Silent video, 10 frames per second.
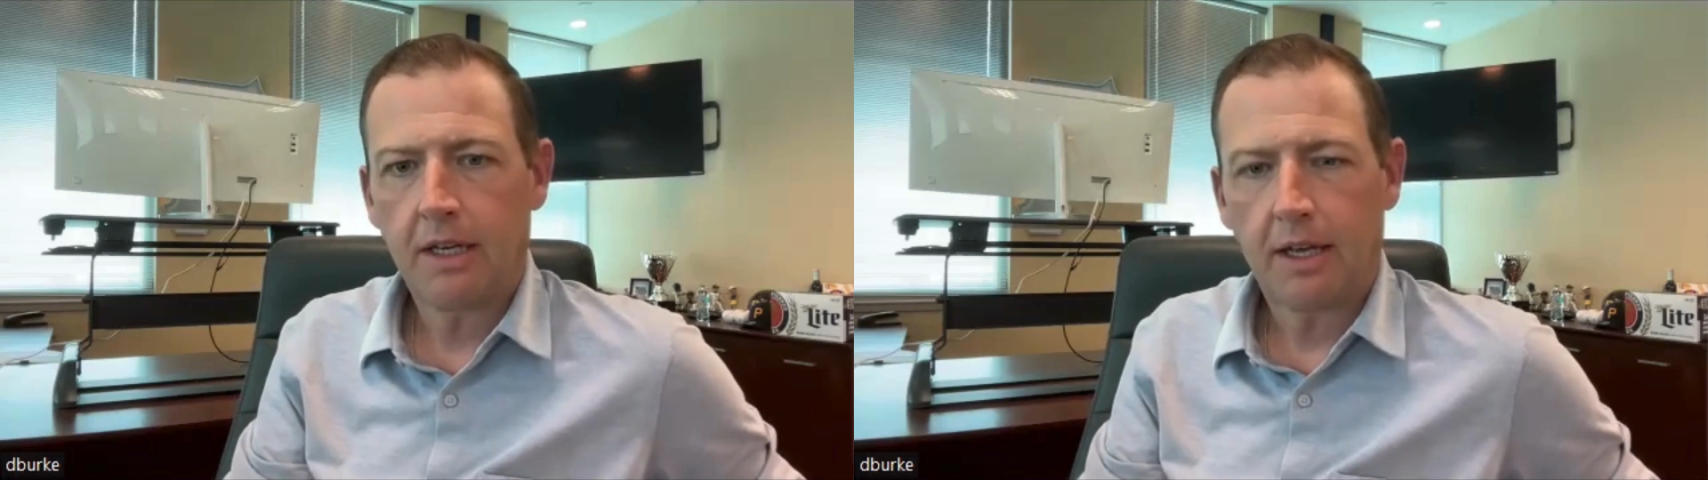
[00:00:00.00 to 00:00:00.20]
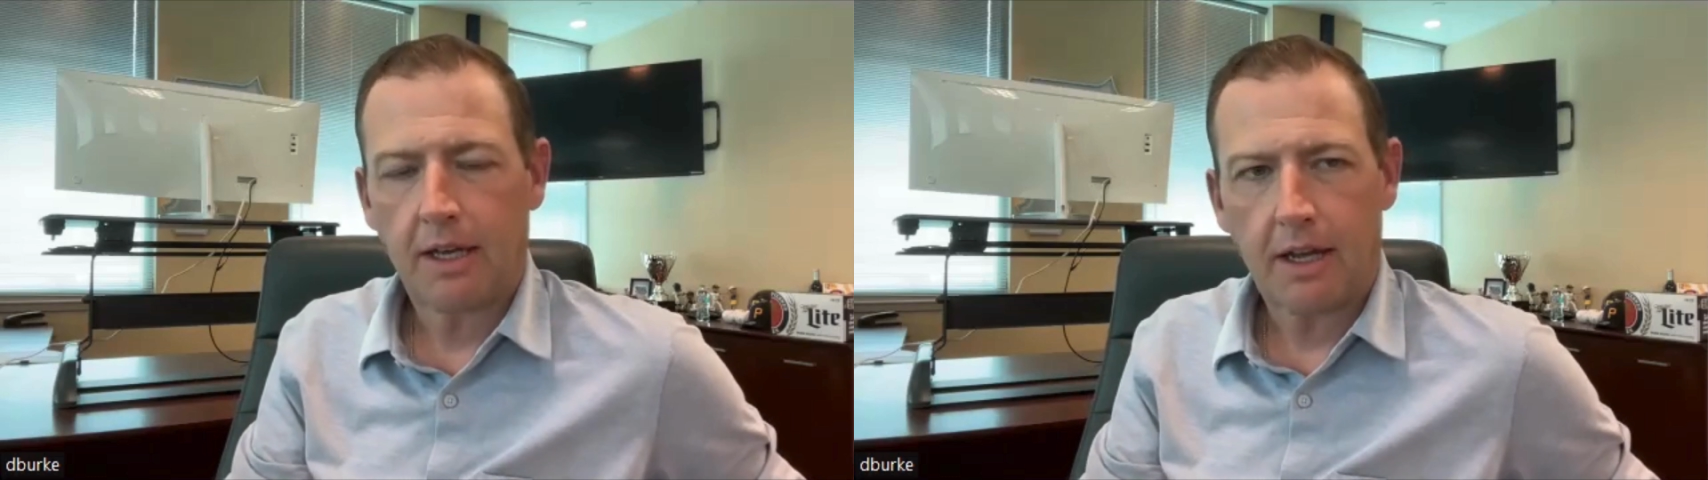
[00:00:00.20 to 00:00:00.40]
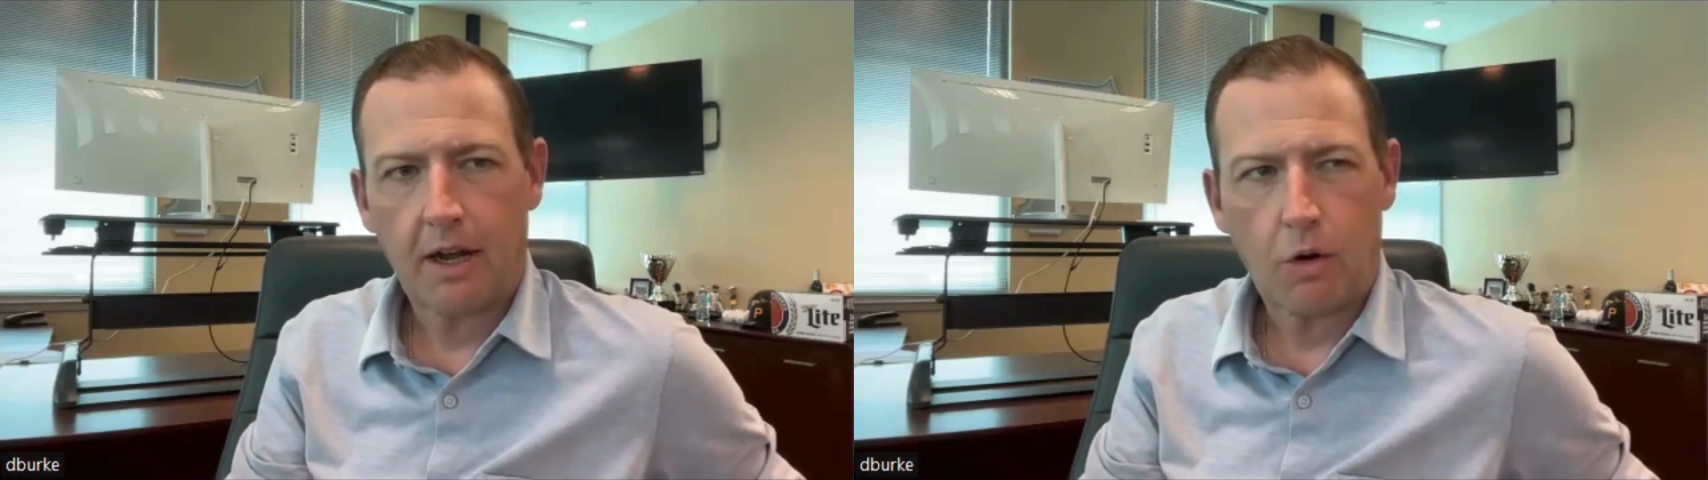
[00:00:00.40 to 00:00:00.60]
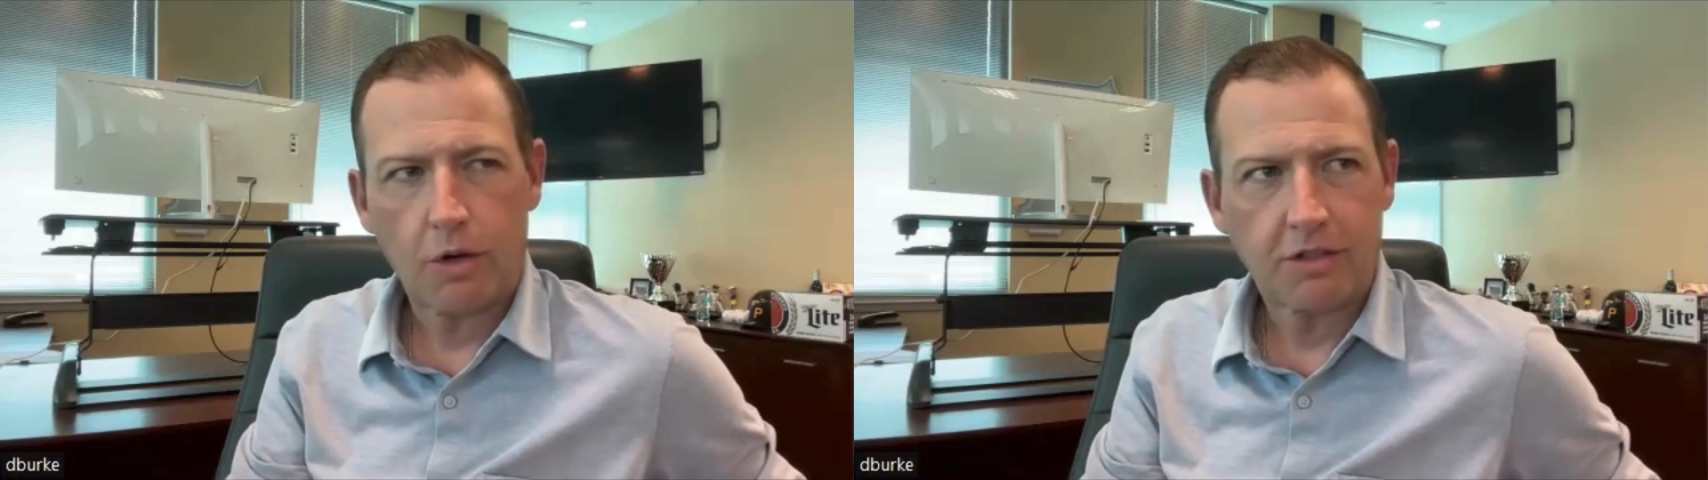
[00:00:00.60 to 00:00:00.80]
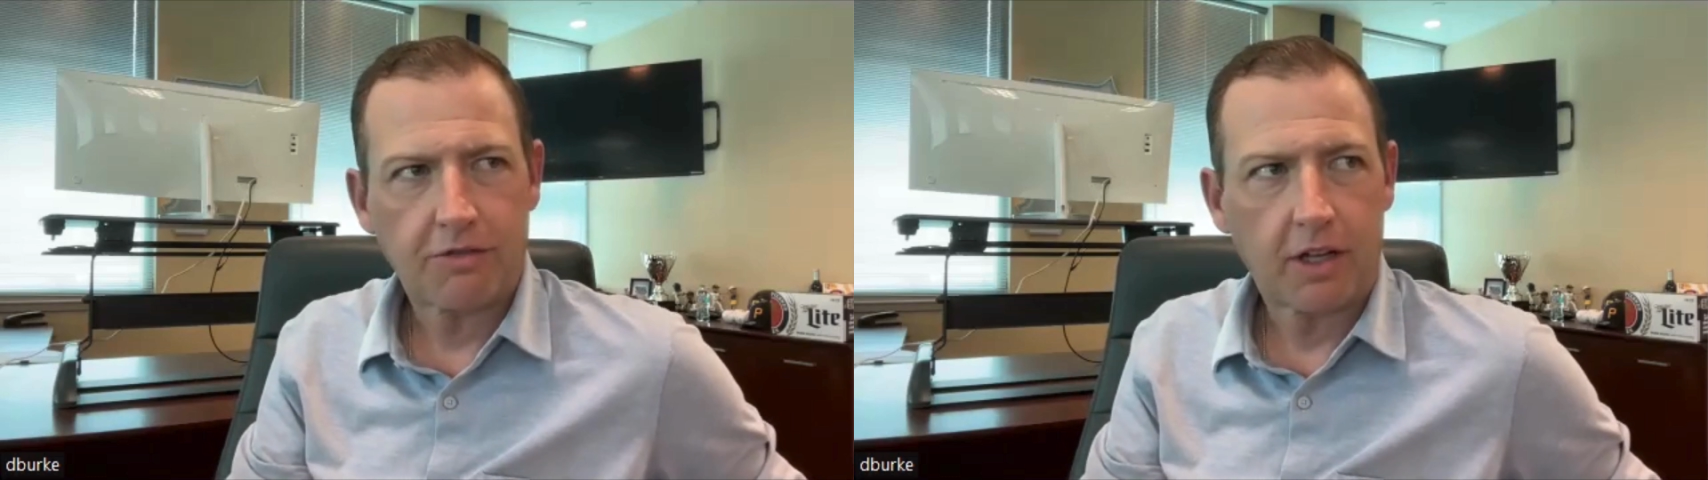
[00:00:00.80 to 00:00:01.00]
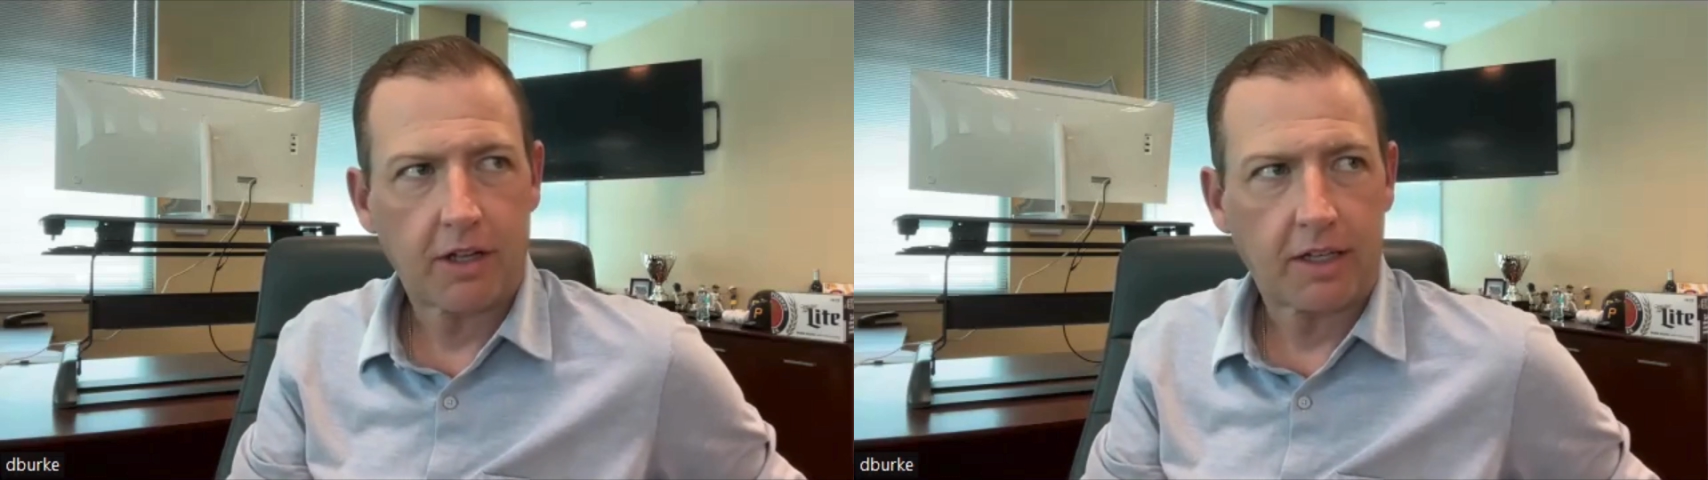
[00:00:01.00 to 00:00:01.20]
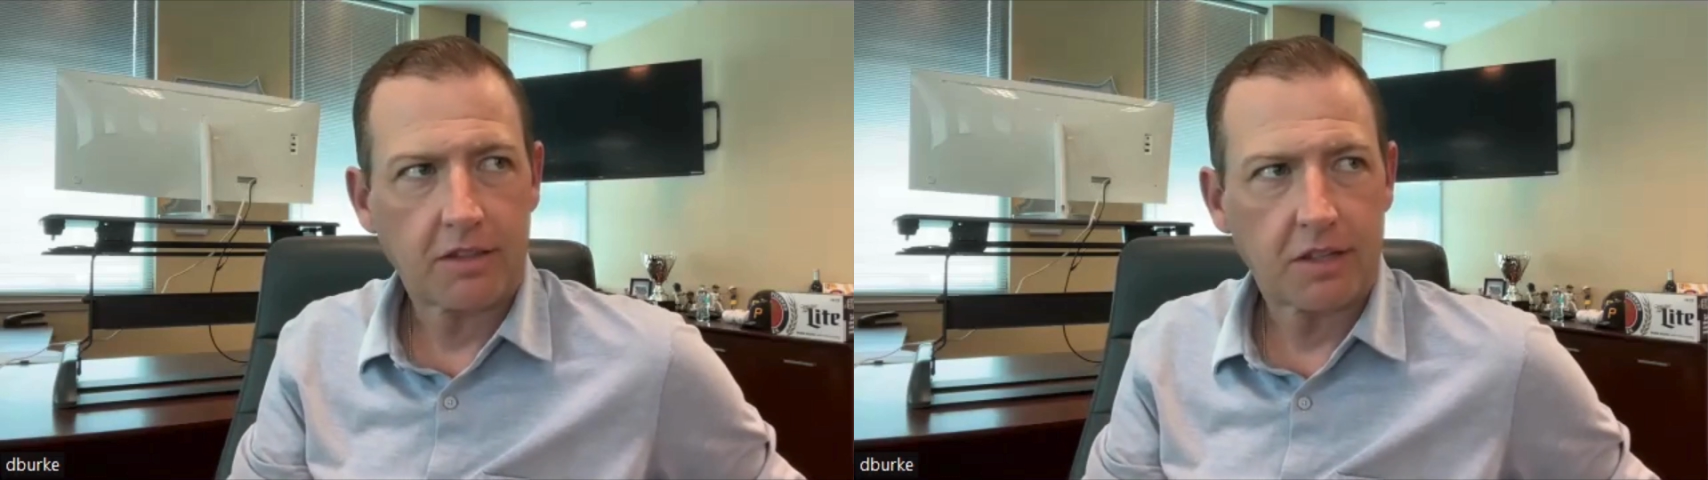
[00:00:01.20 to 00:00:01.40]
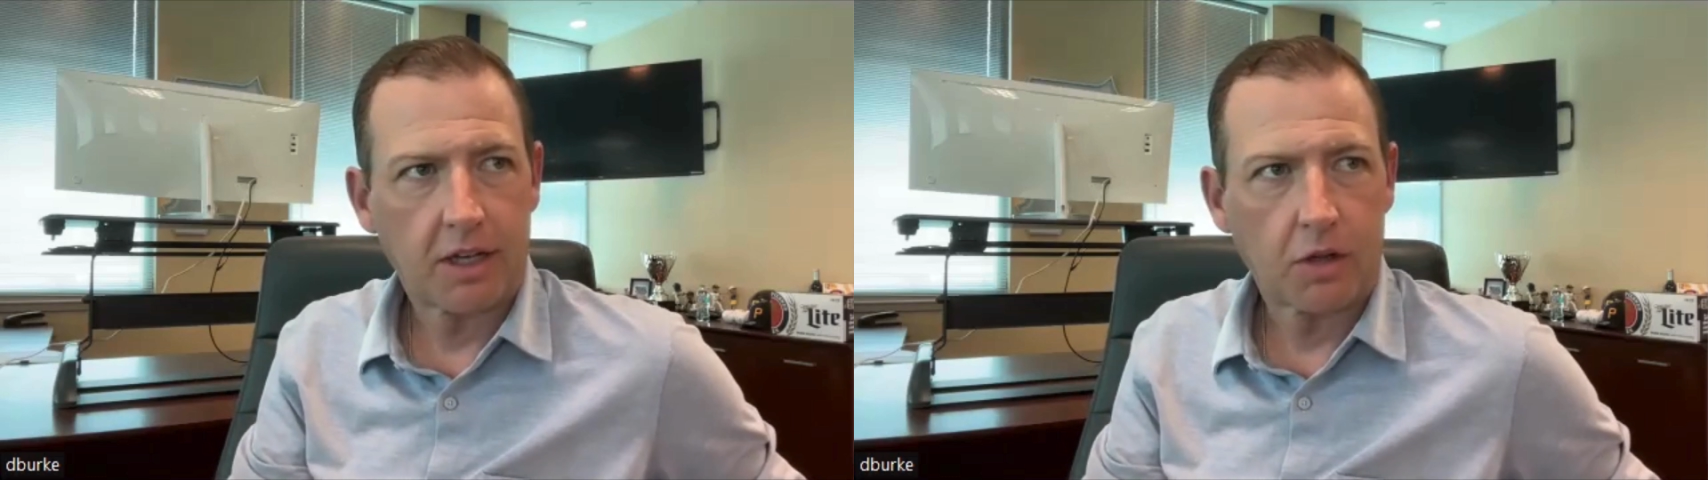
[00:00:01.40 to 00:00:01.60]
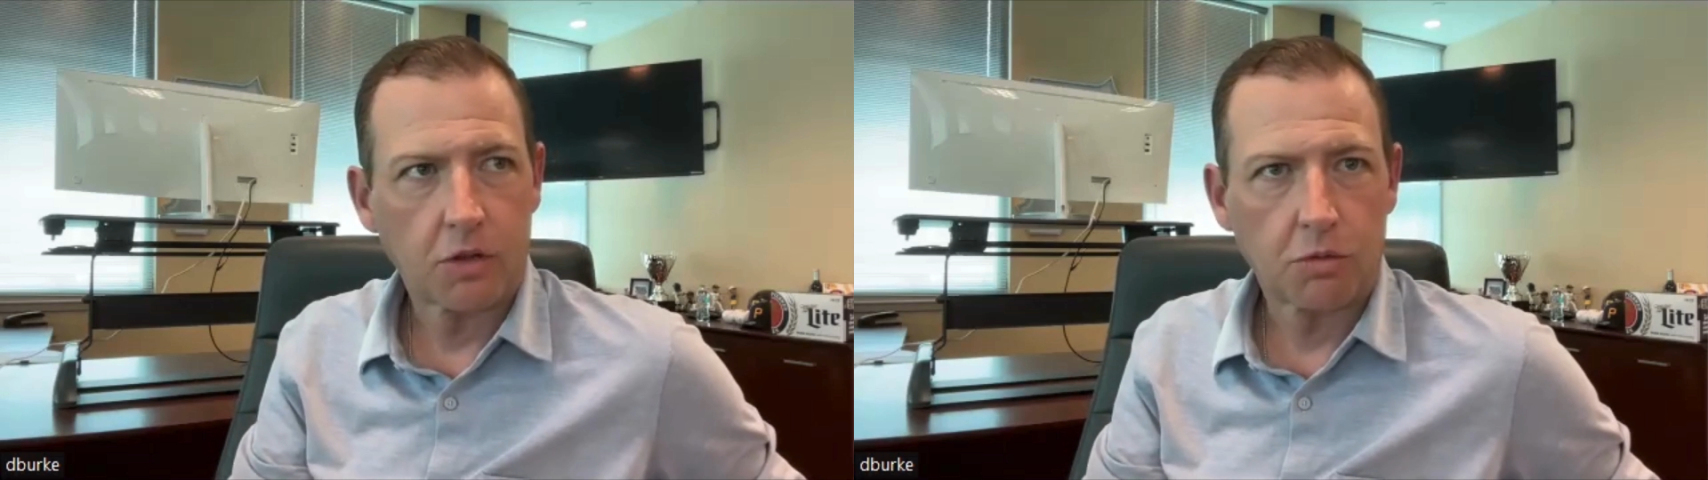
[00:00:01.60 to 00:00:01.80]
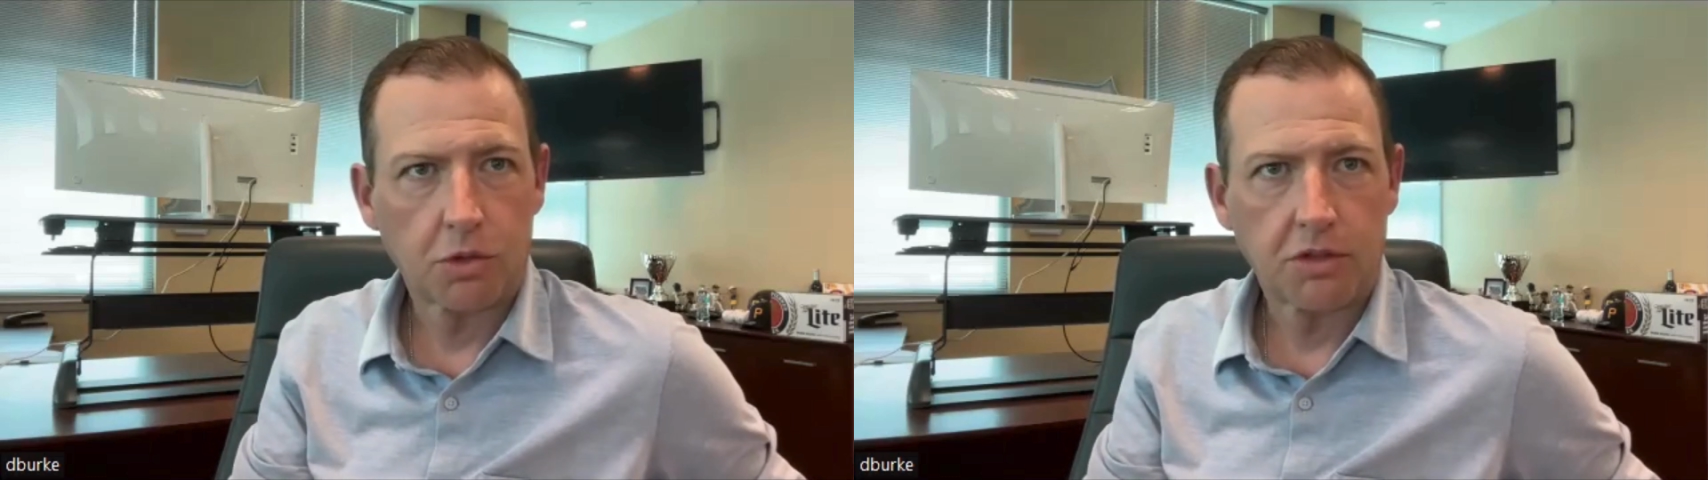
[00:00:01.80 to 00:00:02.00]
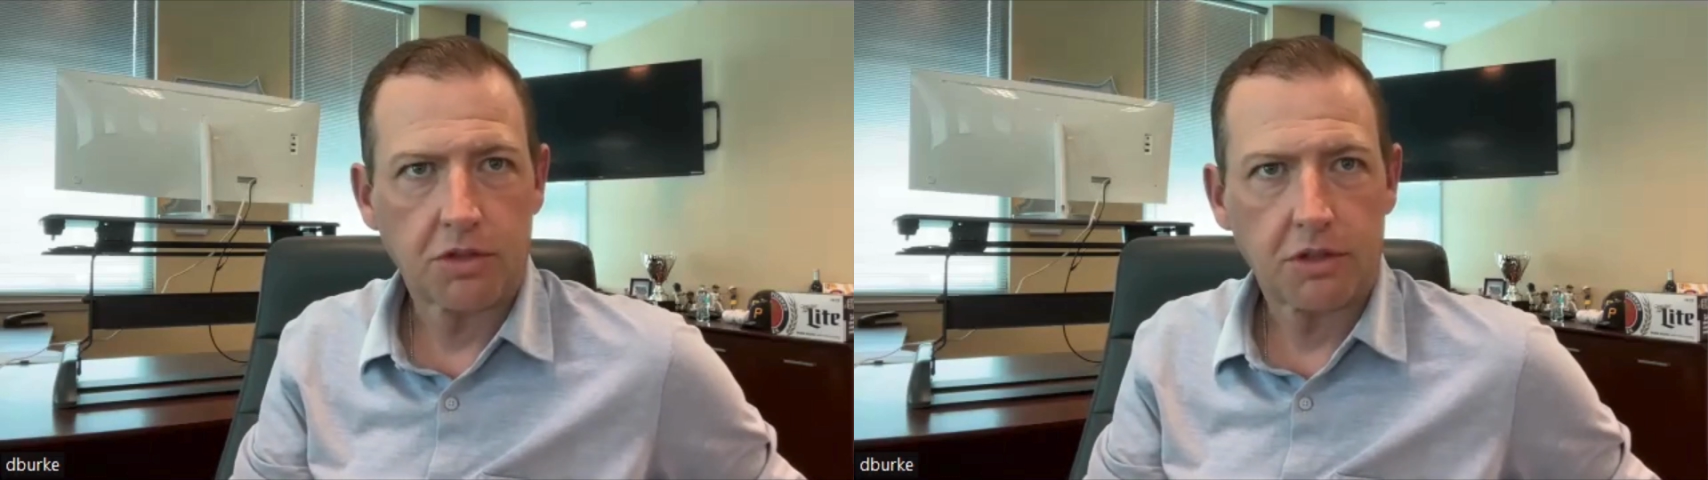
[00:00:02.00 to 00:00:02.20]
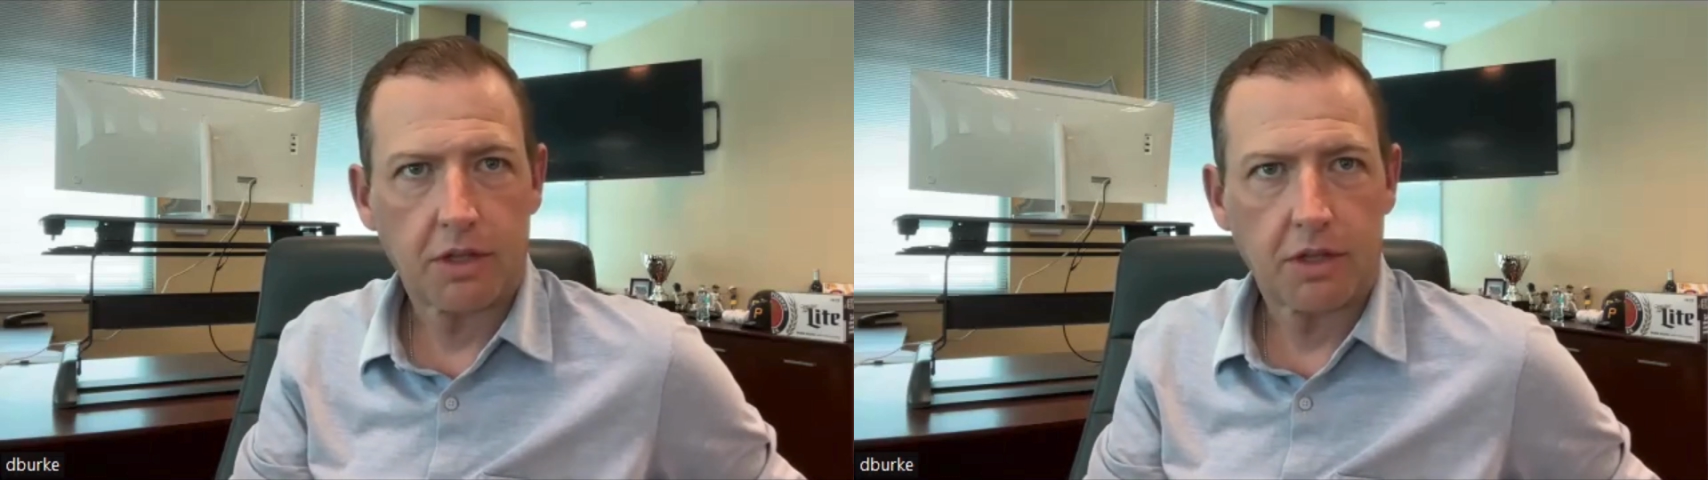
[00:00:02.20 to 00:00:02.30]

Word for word: I always felt like sales was,